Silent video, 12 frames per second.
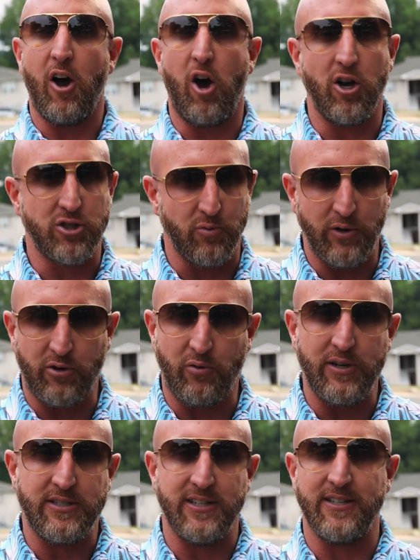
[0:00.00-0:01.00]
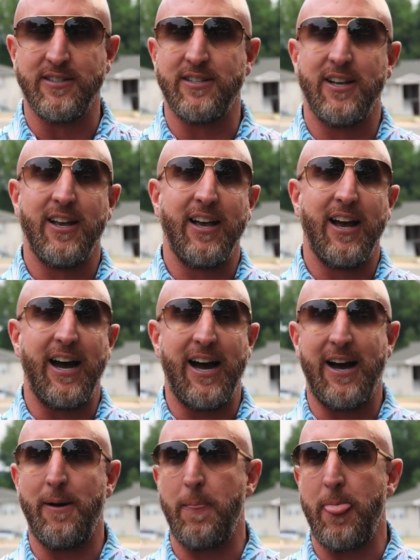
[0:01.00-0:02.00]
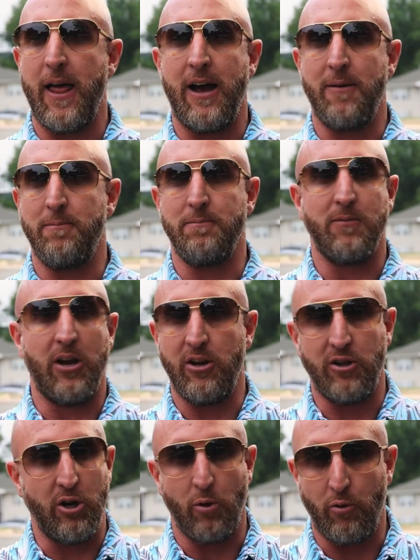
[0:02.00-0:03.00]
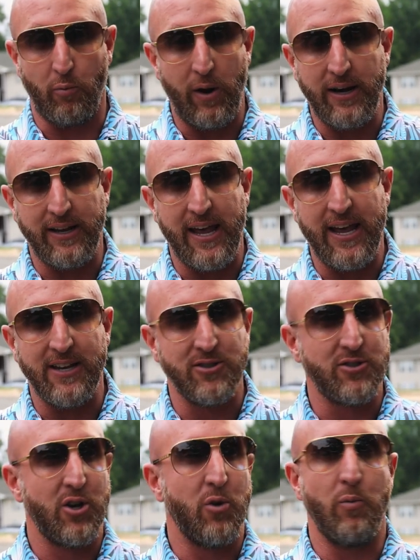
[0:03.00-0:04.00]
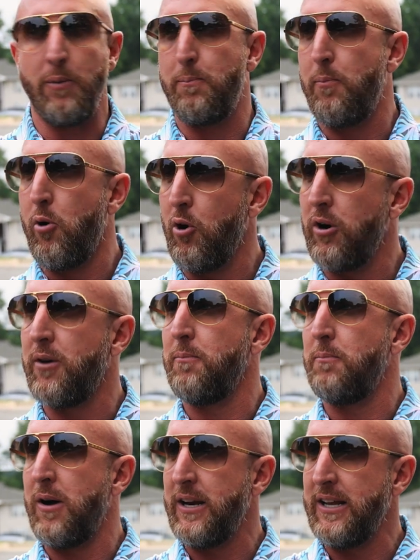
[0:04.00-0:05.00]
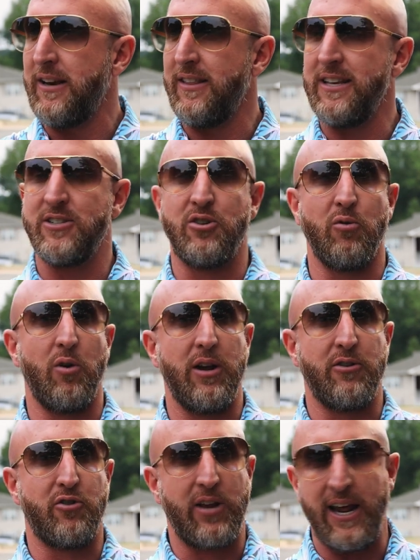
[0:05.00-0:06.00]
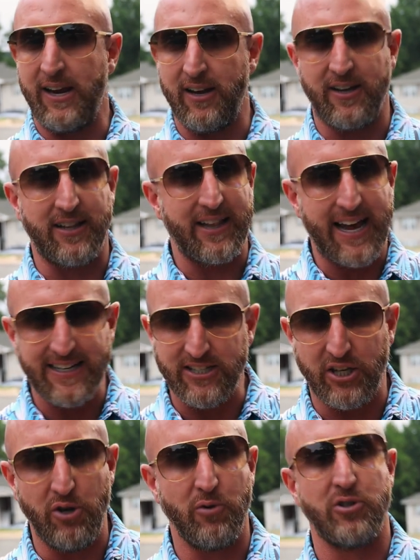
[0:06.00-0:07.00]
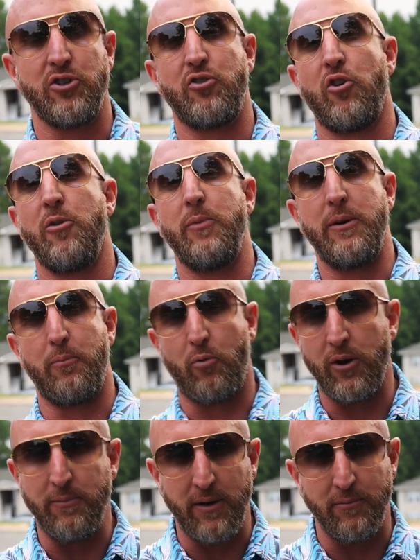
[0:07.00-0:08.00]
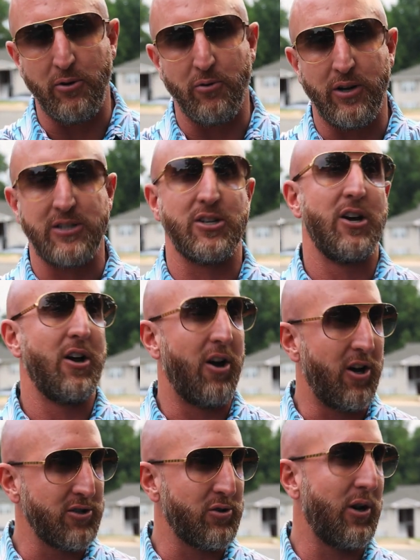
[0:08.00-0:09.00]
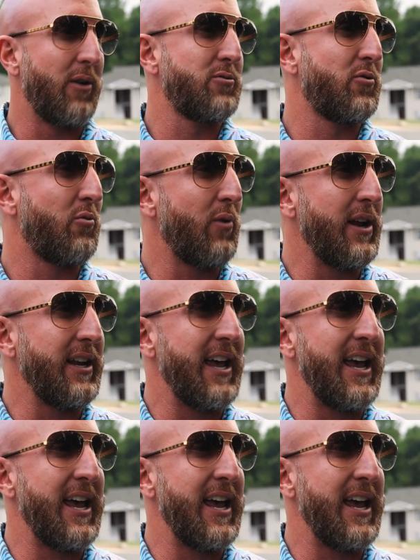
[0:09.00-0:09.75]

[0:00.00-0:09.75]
also increases the rent gains. We put money into these to take classic units and turn them into premium units. Also helps with rent